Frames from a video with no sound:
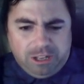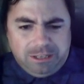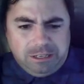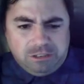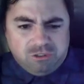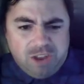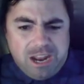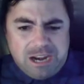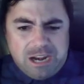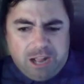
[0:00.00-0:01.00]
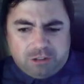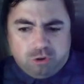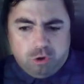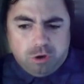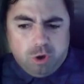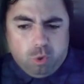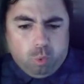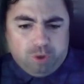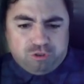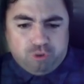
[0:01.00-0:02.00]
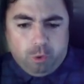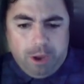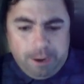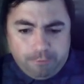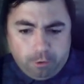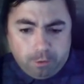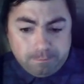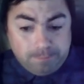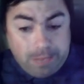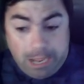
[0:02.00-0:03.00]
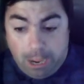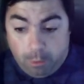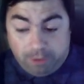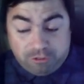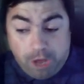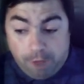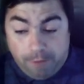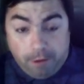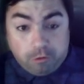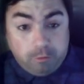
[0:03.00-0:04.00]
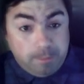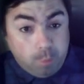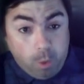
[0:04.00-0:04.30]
that is not good whatsoever. Uh, West Nile virus, we've been